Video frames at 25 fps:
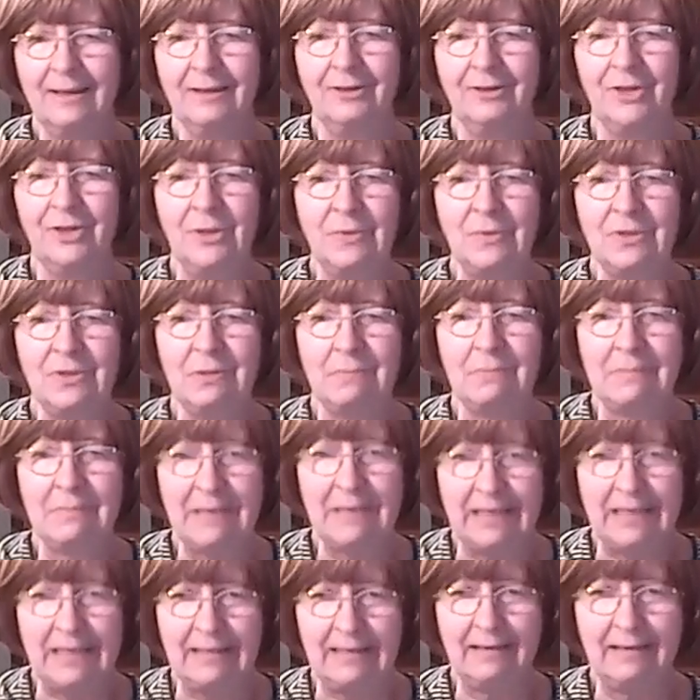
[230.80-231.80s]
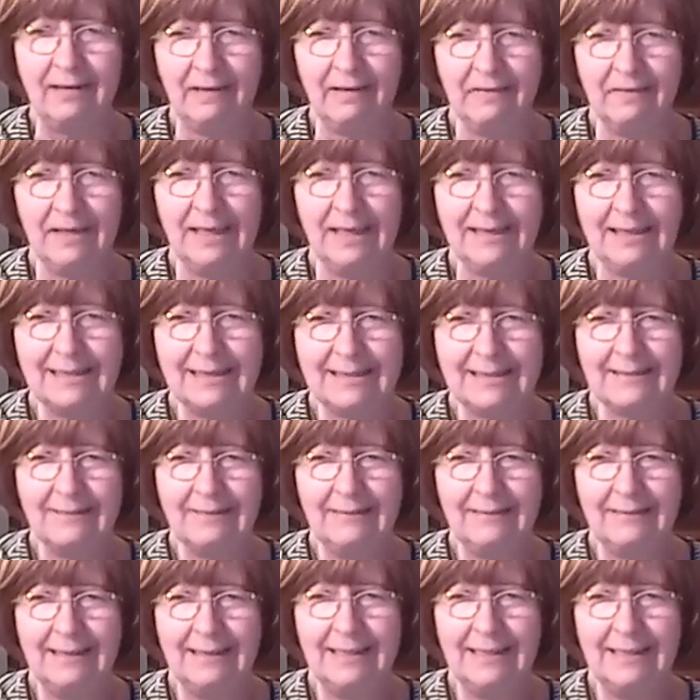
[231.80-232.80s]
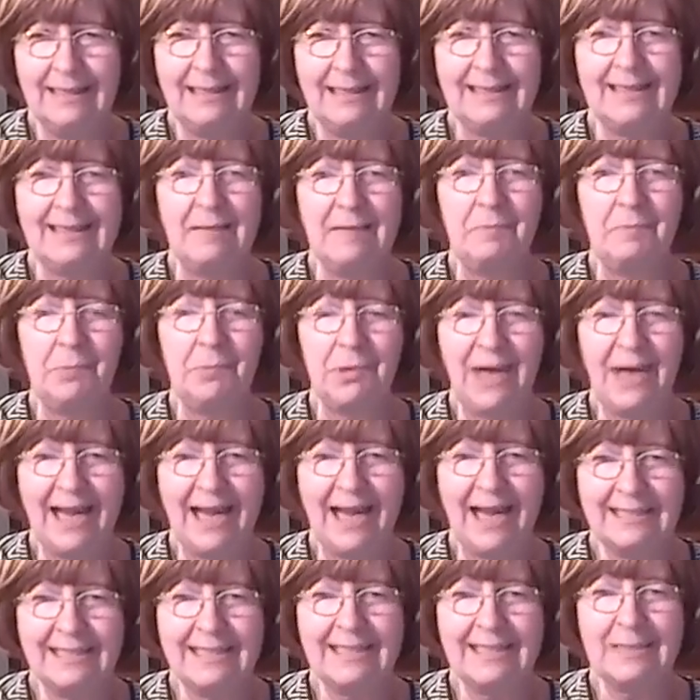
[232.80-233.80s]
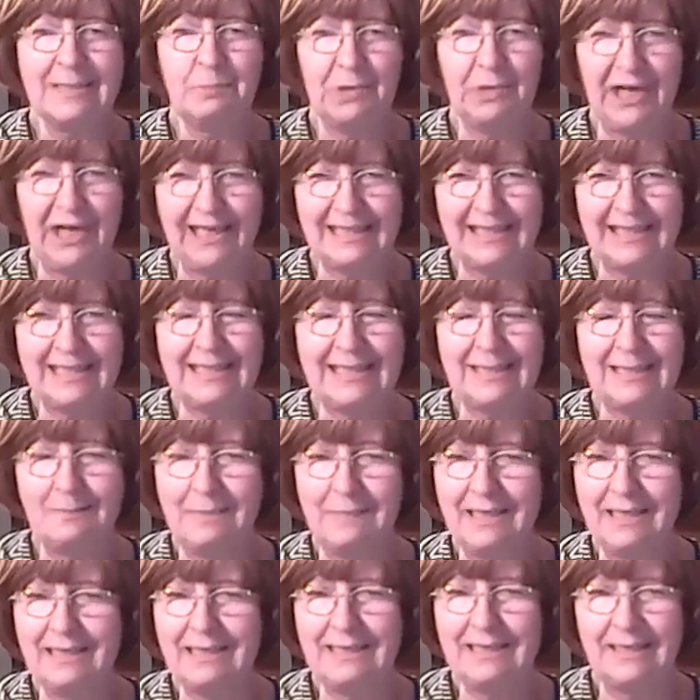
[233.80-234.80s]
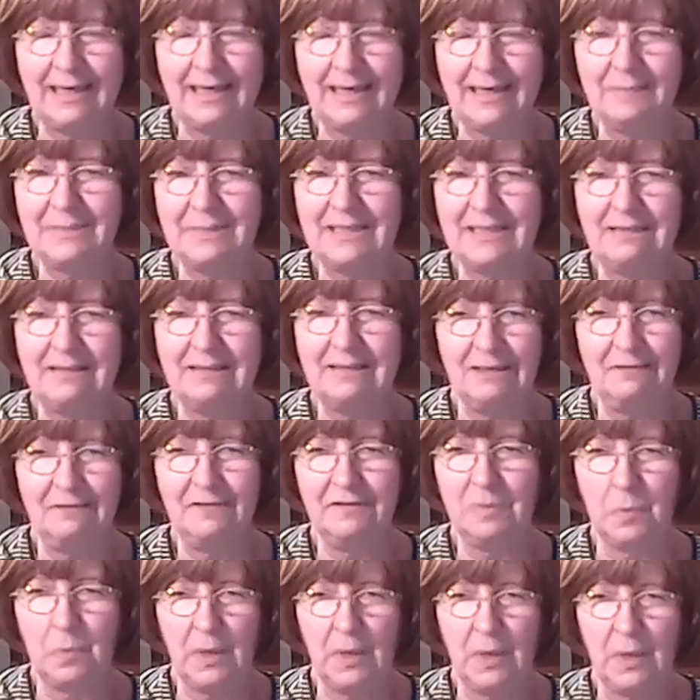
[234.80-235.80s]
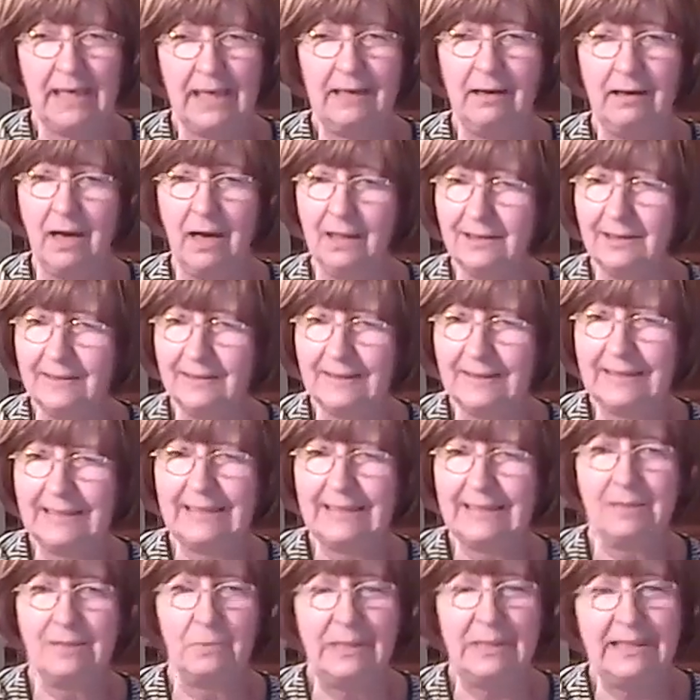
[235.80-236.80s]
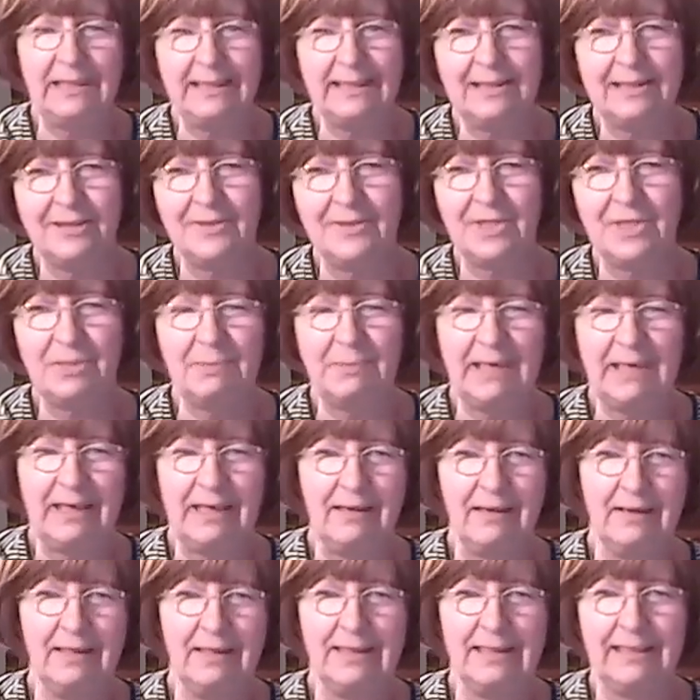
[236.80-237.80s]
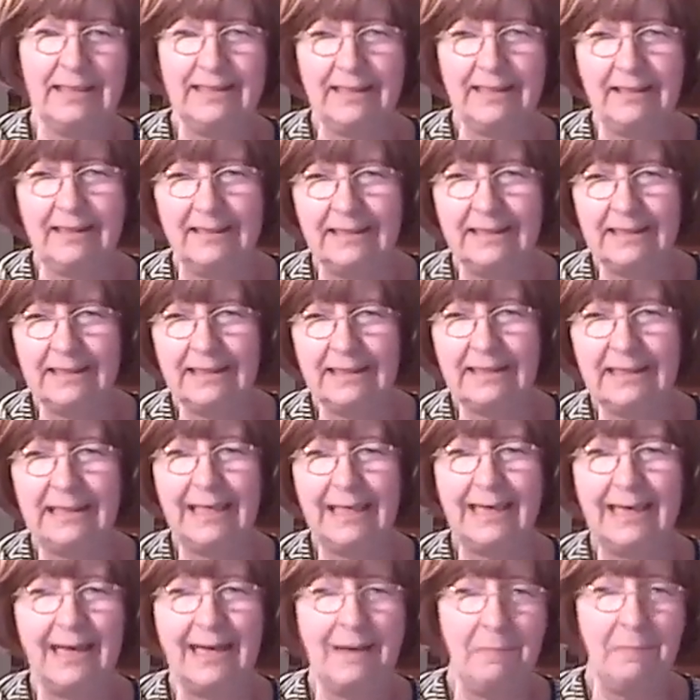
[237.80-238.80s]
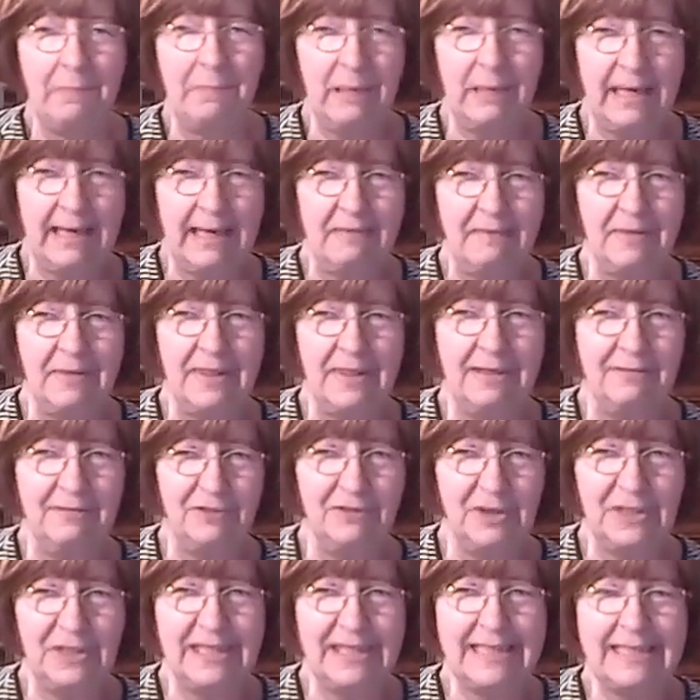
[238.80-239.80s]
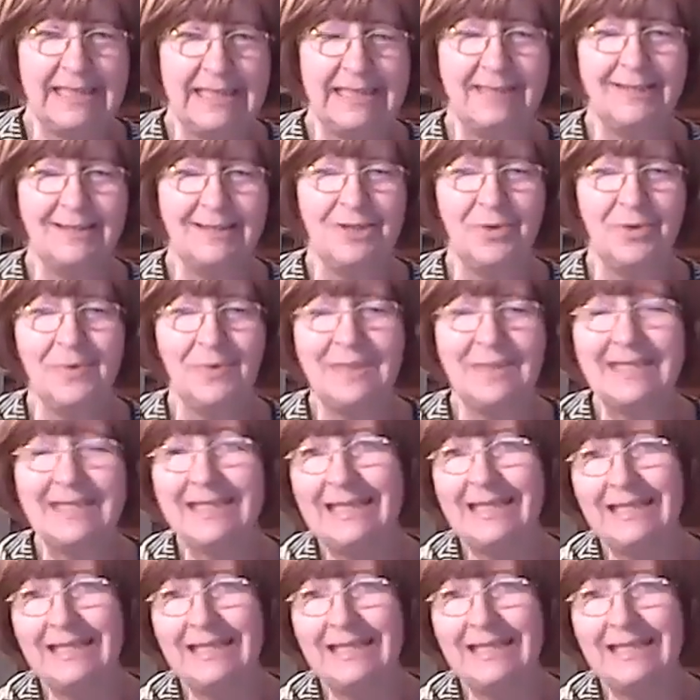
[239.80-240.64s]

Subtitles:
know the meaning of it. Then practice many times in a different way. Color it, one letter is bigger than the other, let him play with the words, so it's